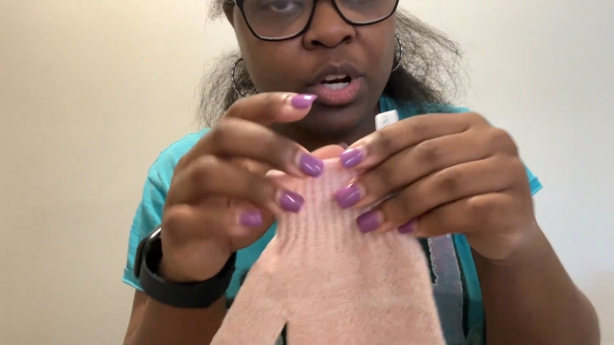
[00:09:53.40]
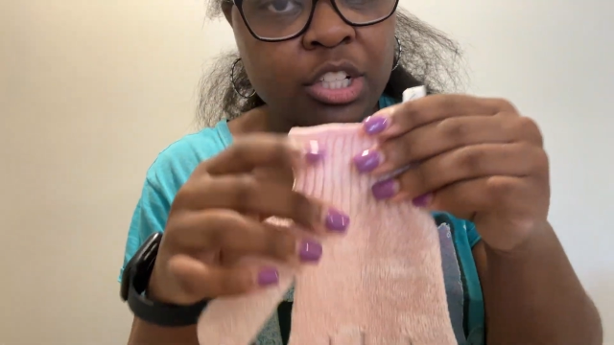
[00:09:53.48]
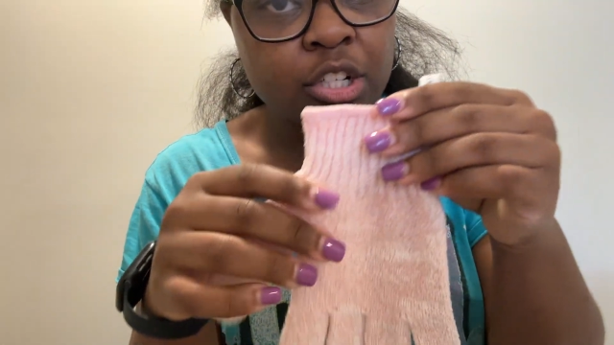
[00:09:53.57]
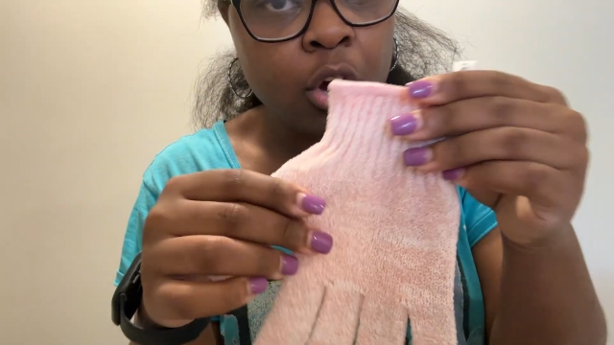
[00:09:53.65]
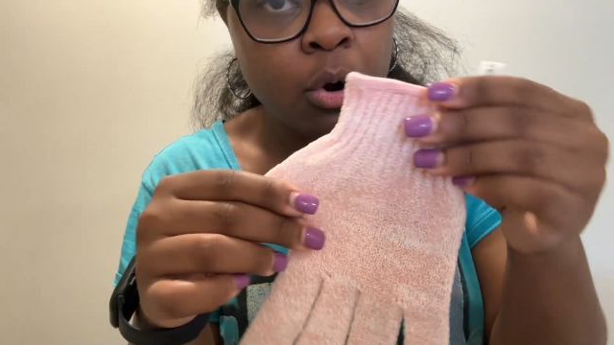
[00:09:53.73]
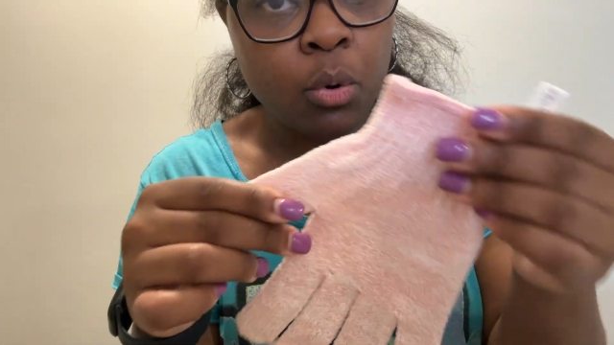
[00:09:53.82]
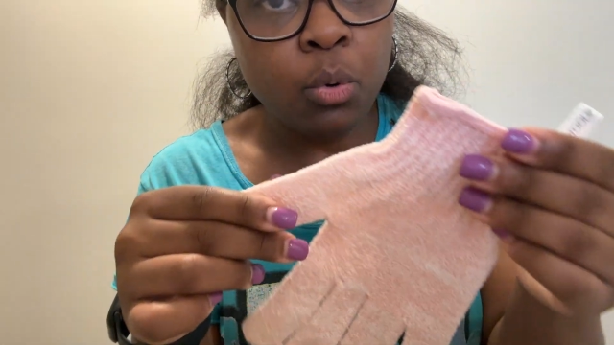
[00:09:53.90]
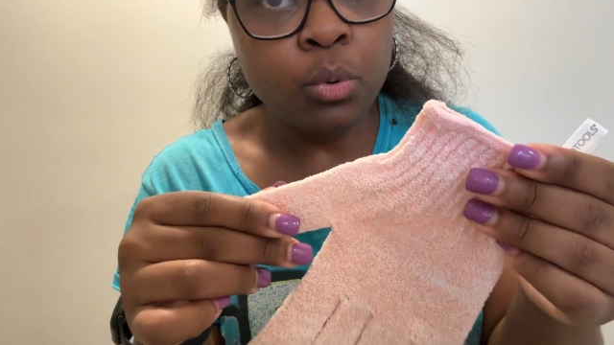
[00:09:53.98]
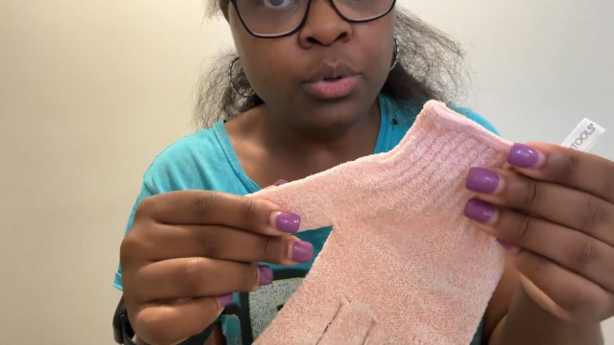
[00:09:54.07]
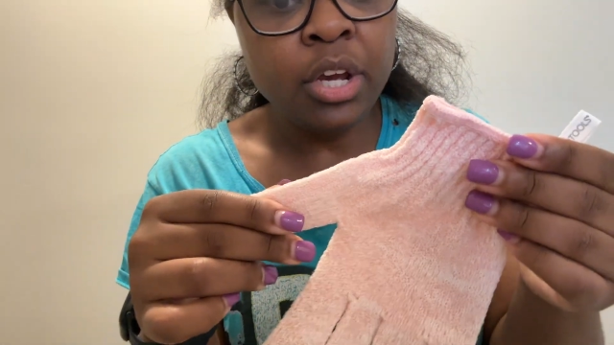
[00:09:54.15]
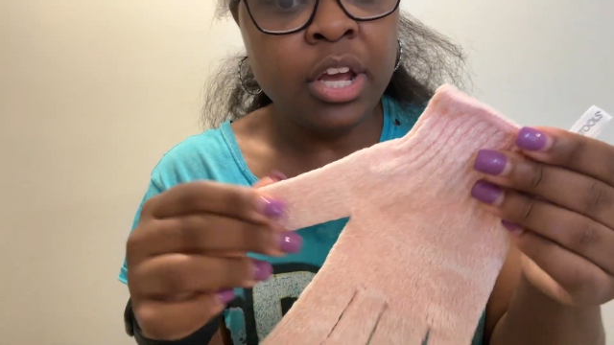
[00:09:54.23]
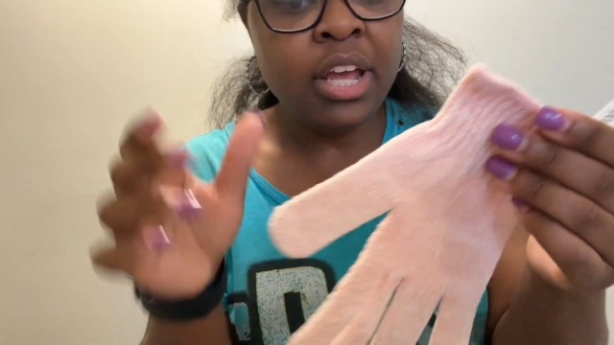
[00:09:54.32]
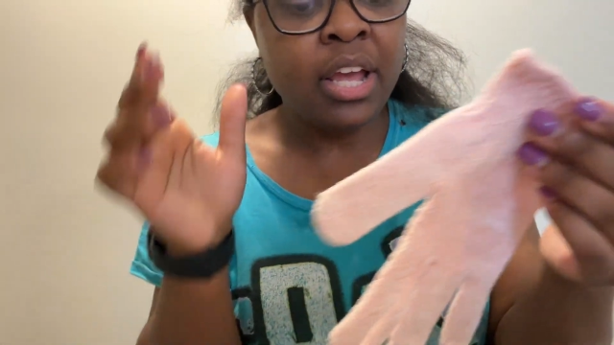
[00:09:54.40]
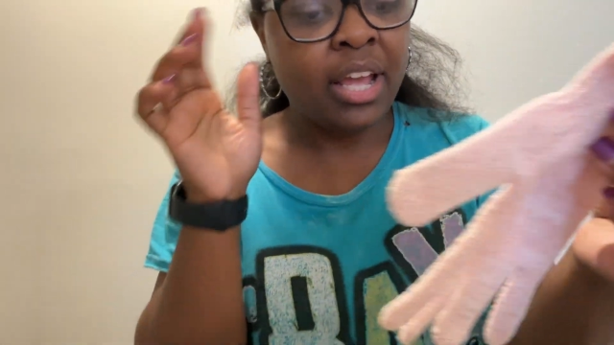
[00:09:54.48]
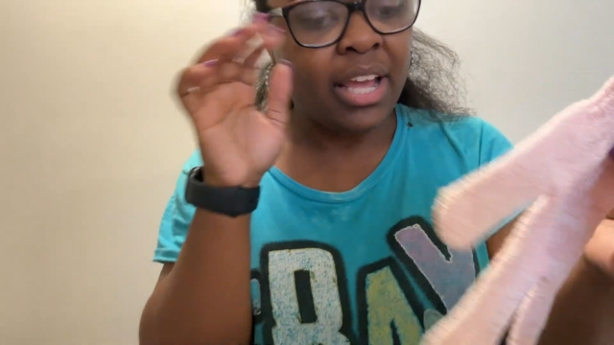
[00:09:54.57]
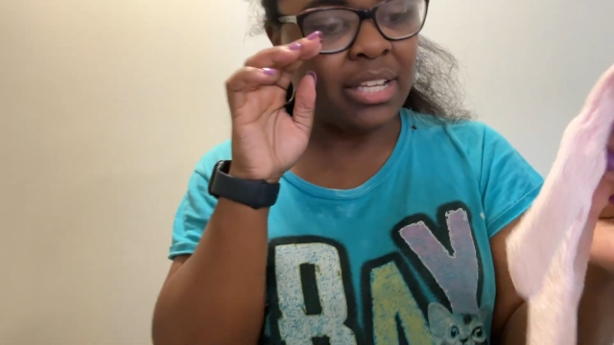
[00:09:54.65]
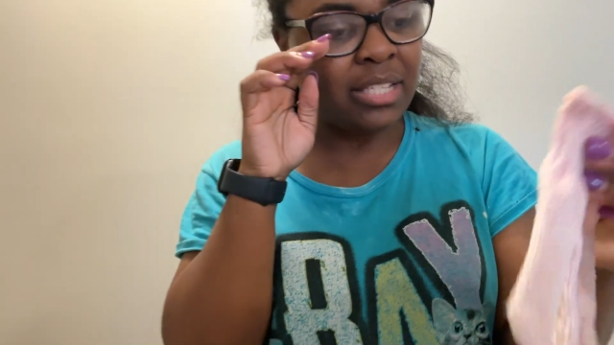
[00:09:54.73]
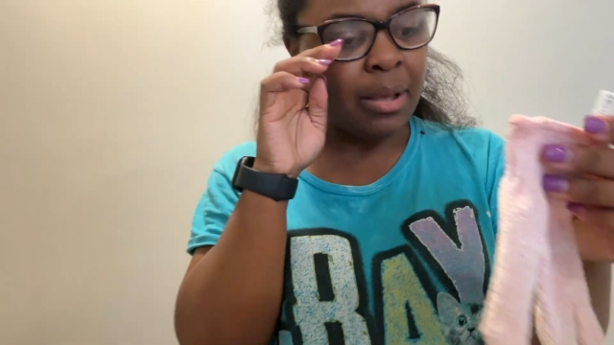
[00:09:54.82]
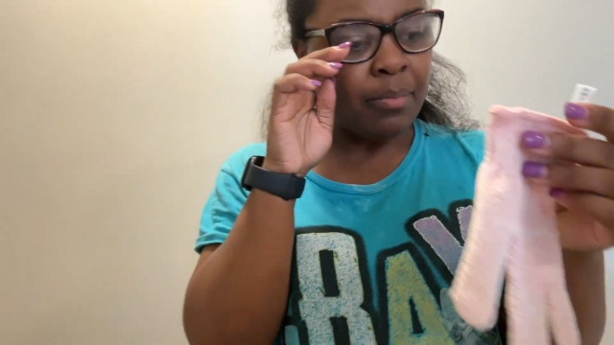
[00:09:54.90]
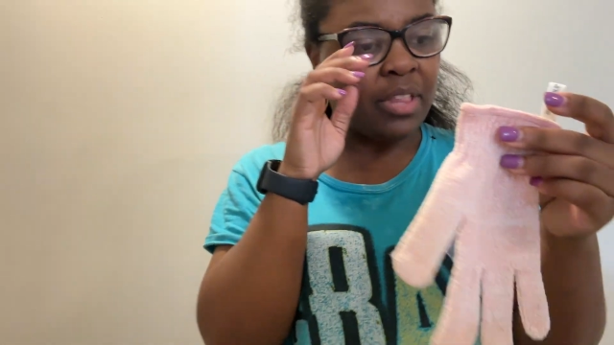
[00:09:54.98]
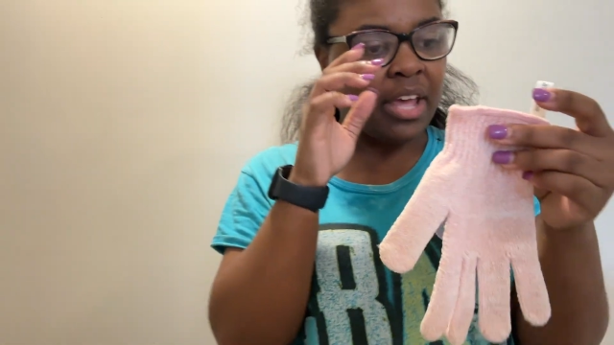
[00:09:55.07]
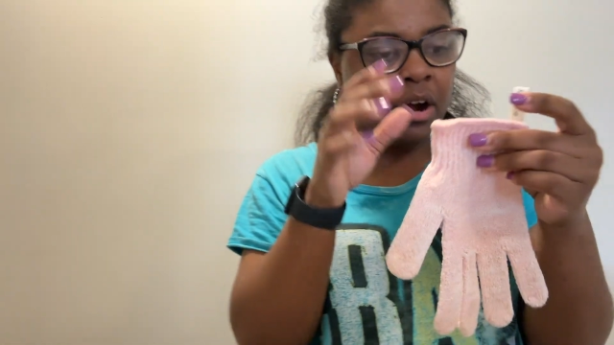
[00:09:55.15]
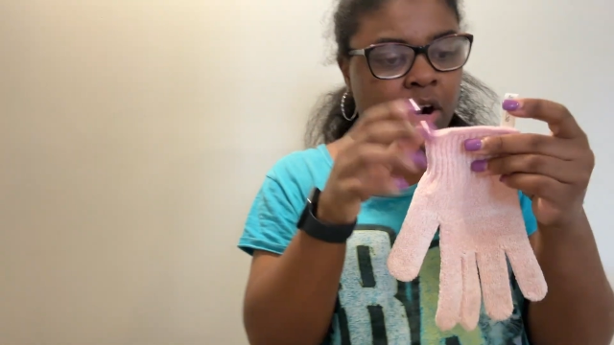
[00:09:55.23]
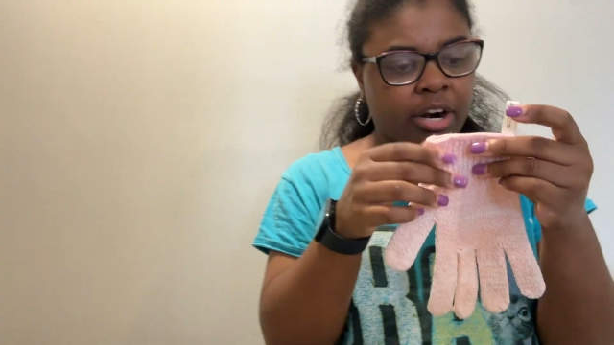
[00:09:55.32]
it's cold, except
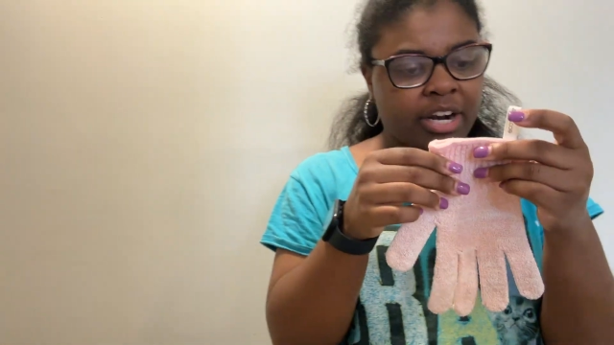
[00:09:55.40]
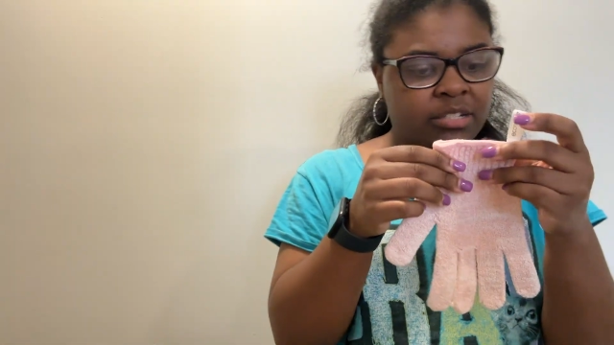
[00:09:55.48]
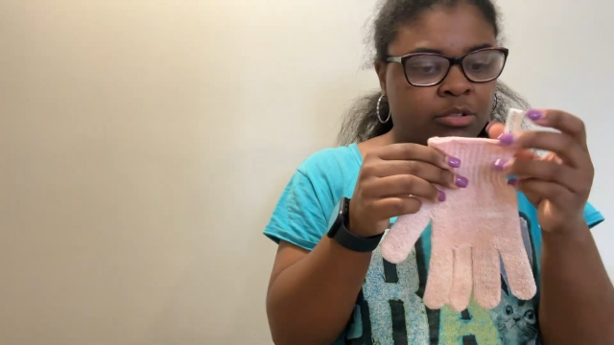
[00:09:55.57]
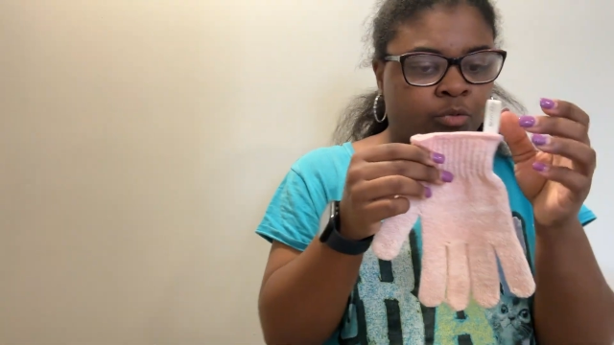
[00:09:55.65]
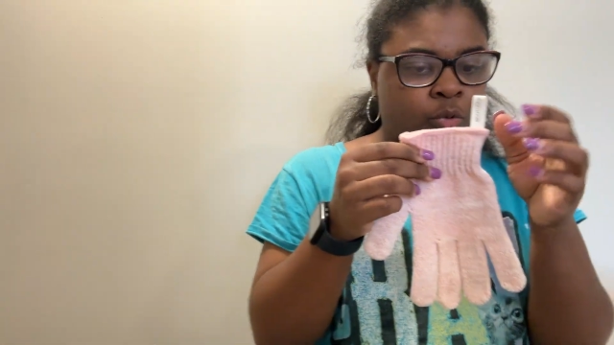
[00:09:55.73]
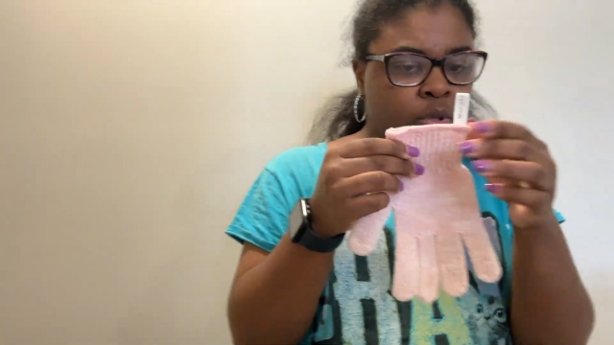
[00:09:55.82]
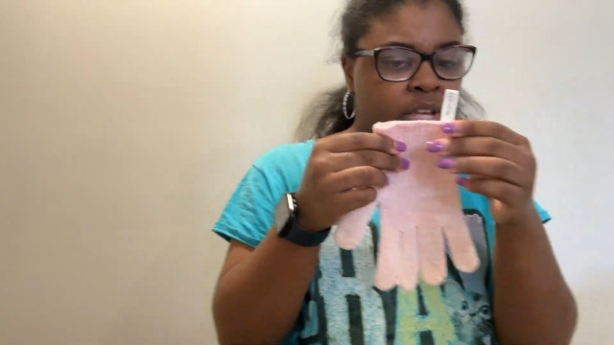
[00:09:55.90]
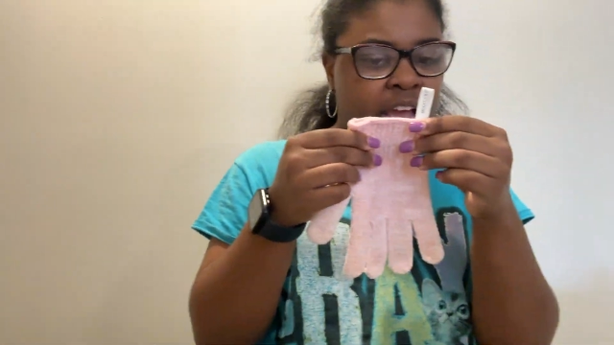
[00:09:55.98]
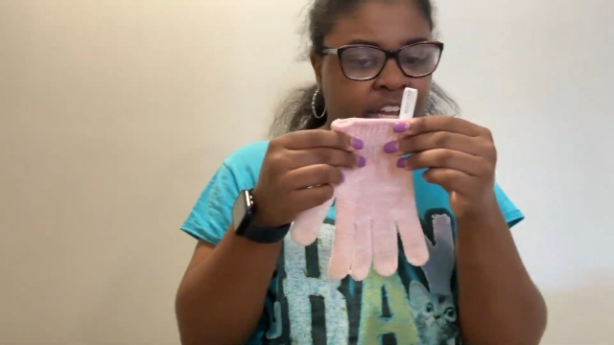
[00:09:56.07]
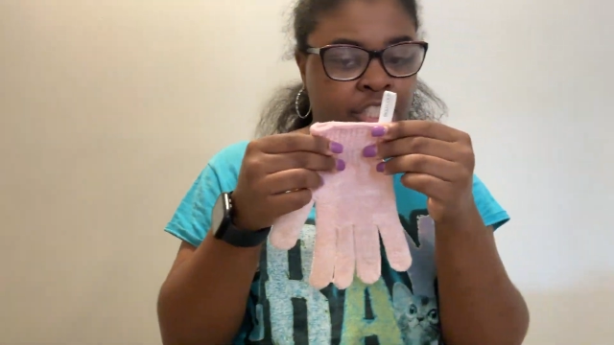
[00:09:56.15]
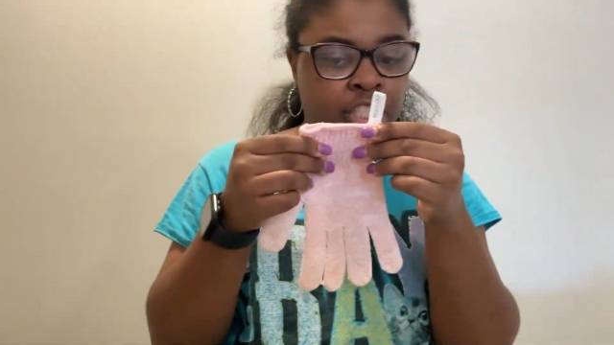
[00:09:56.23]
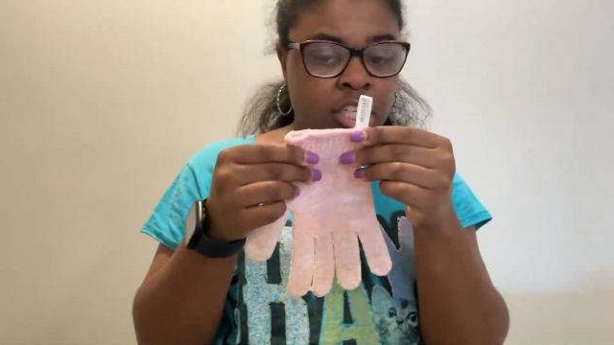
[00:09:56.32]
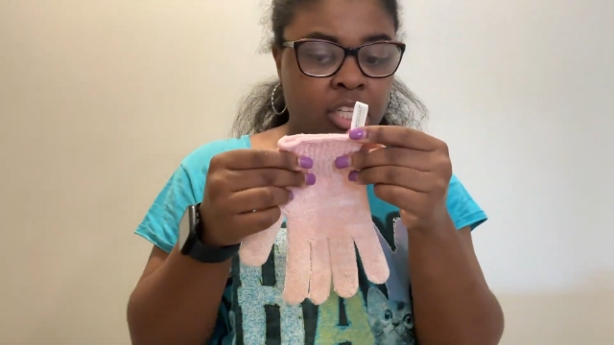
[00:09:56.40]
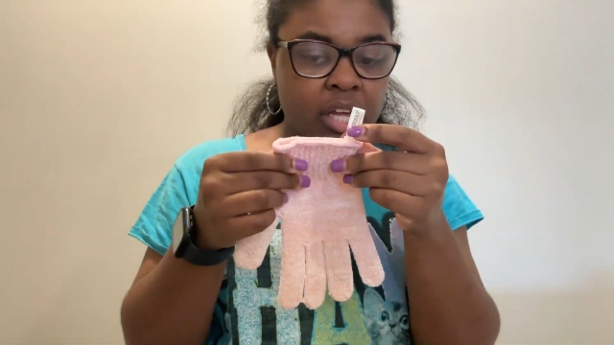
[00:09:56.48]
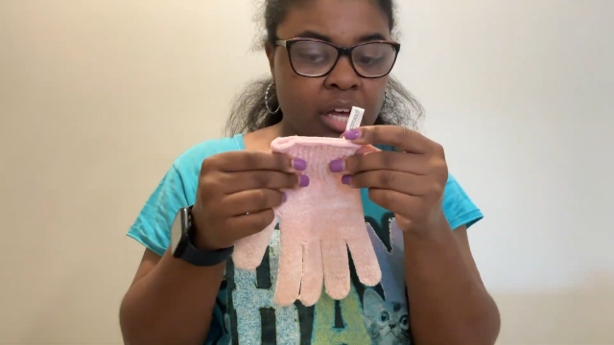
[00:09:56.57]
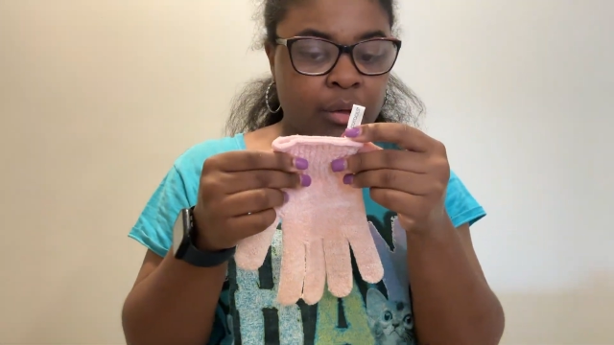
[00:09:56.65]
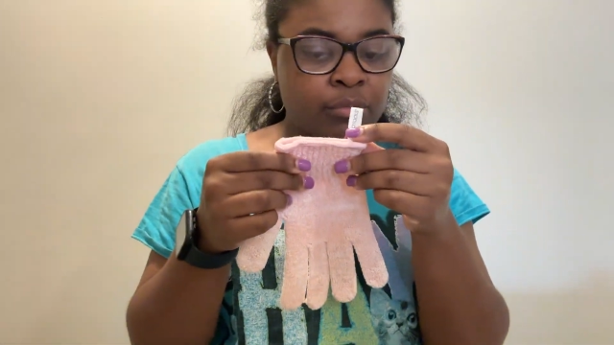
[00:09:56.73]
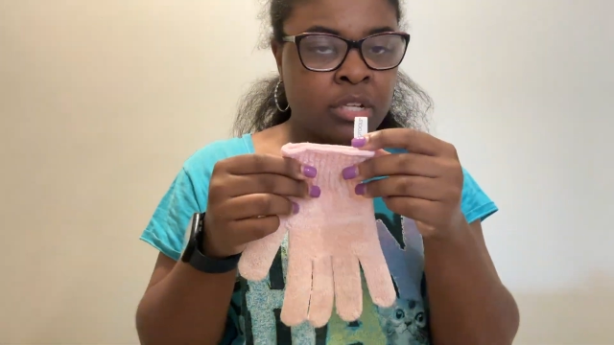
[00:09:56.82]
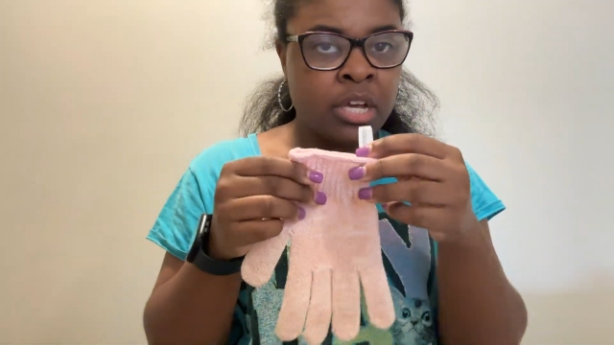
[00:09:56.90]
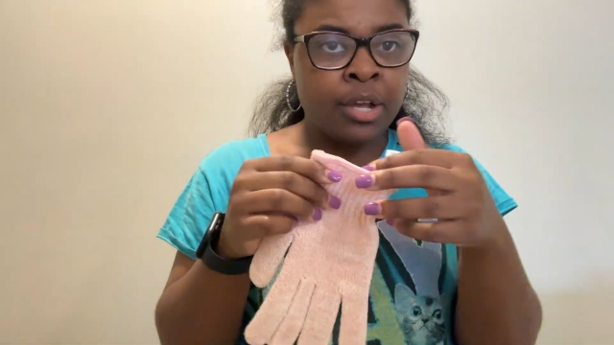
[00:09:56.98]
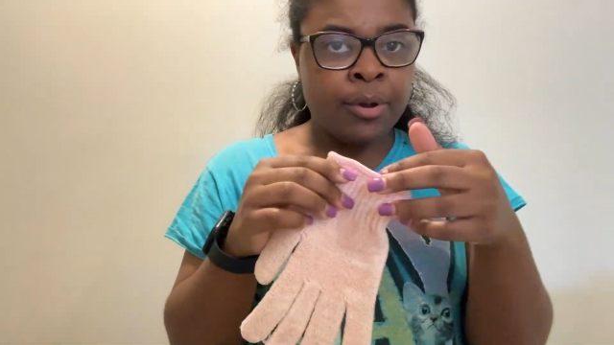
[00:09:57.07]
they are exfoliation gloves.